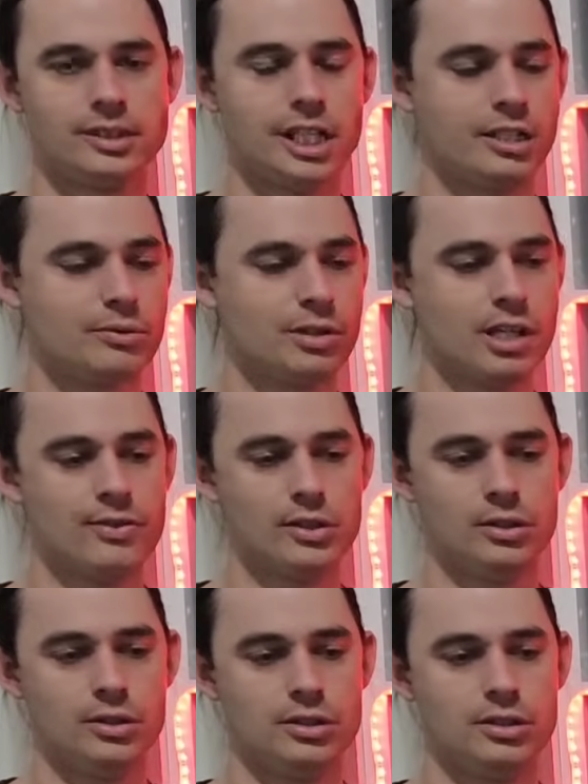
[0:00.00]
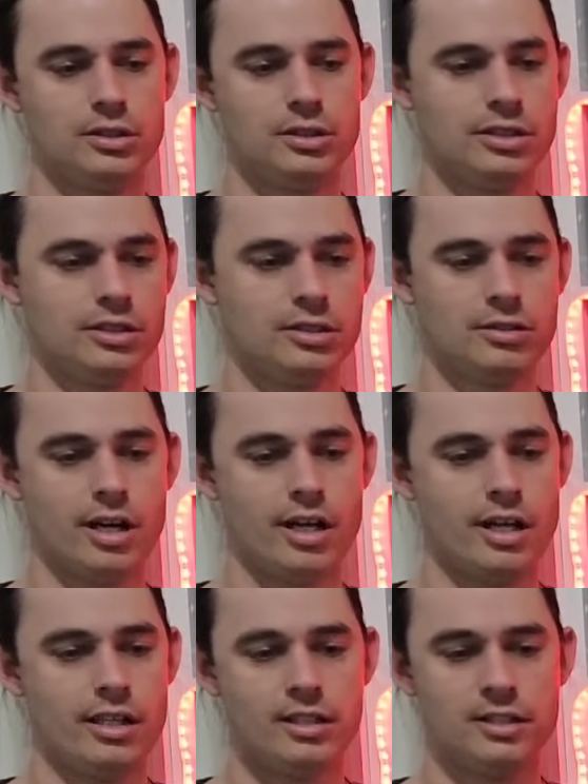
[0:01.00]
XY Evolutions in
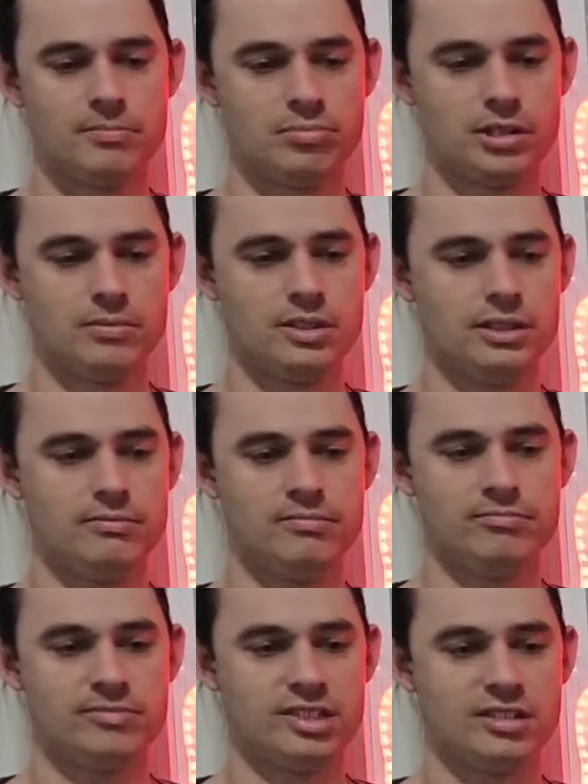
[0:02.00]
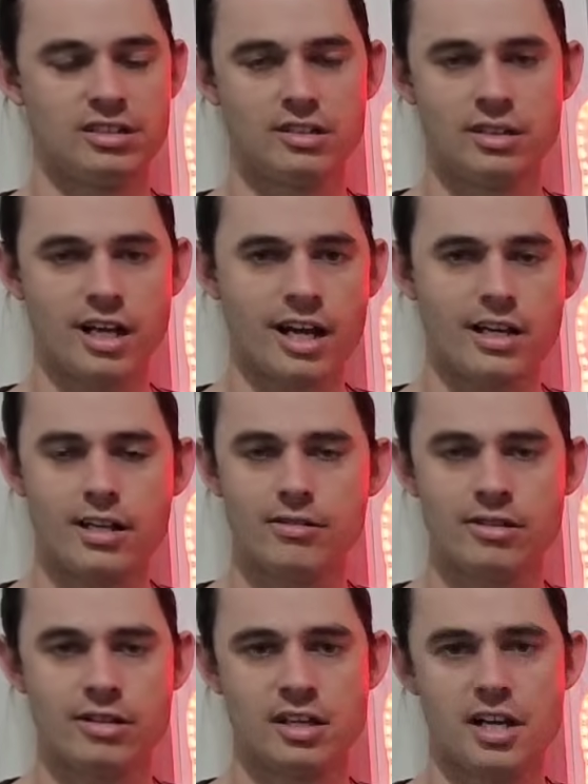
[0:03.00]
Australia is probably, I don't know,
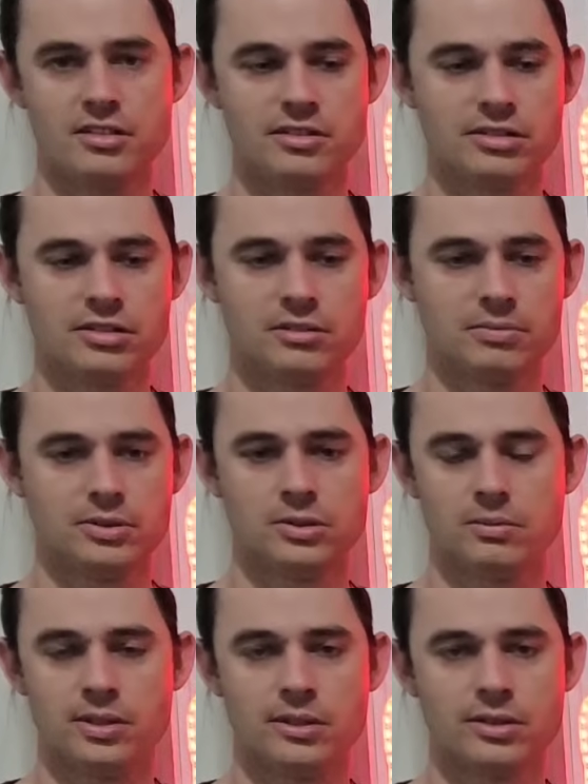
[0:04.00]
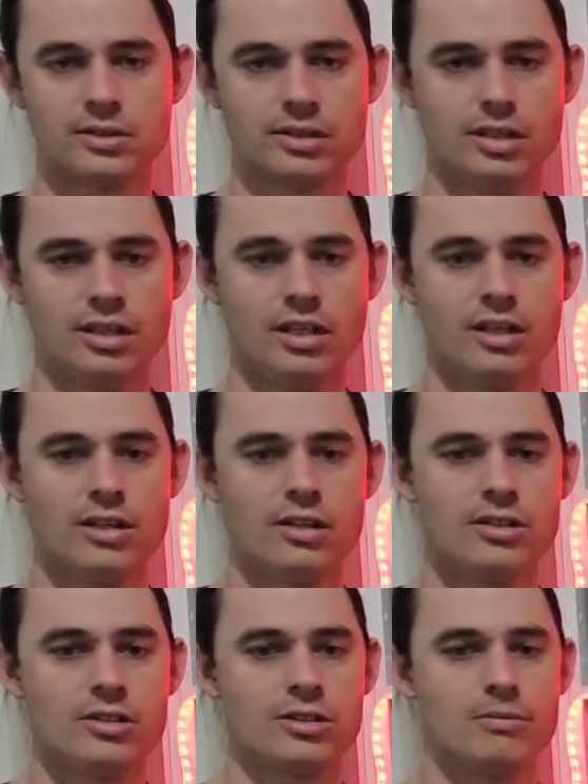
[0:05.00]
$800, $1,000 a booster box.
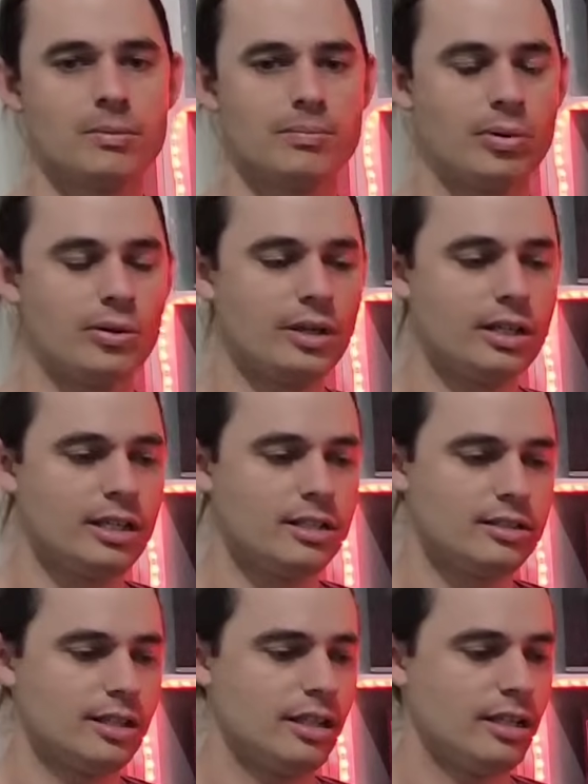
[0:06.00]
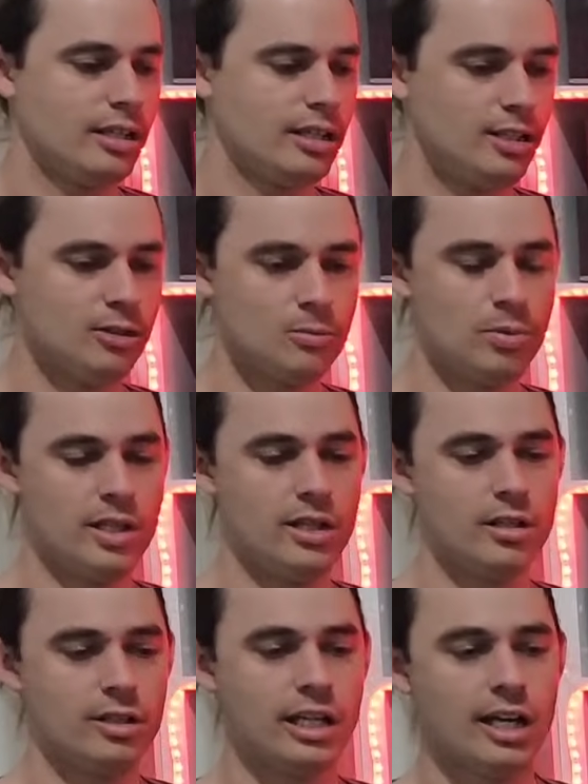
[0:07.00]
So my point is, it'll be
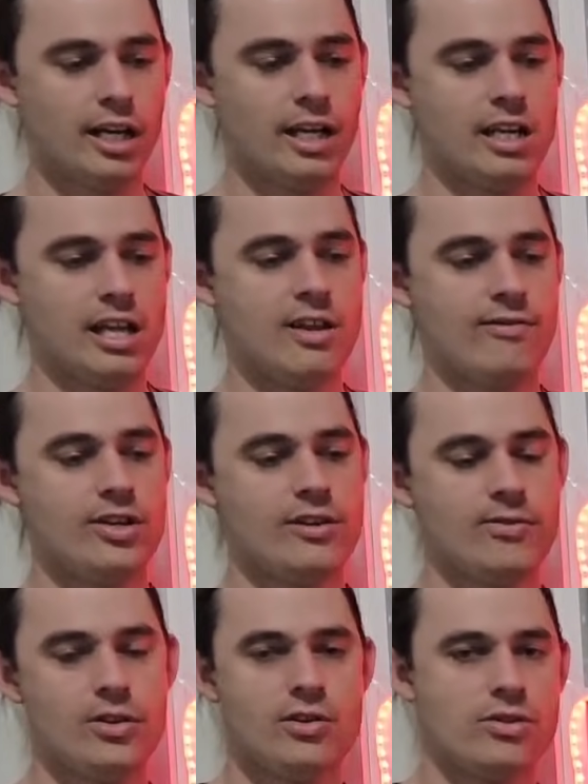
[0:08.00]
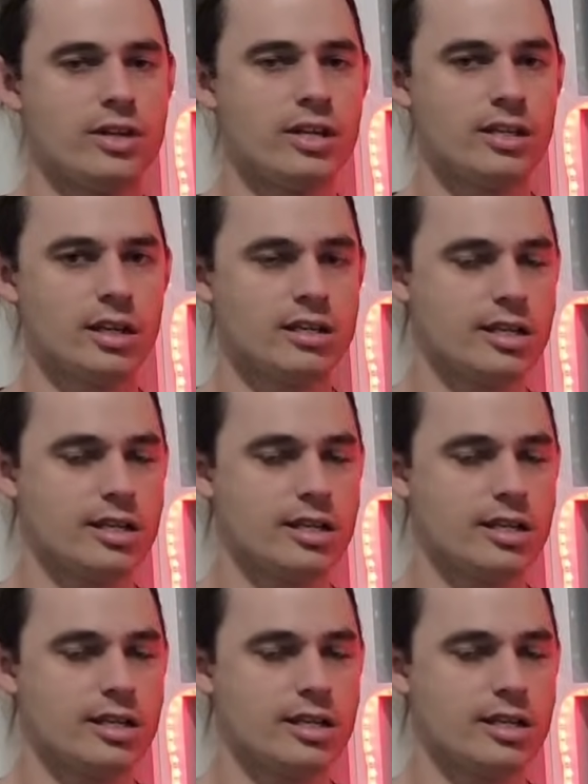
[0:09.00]
okay. Even if you think a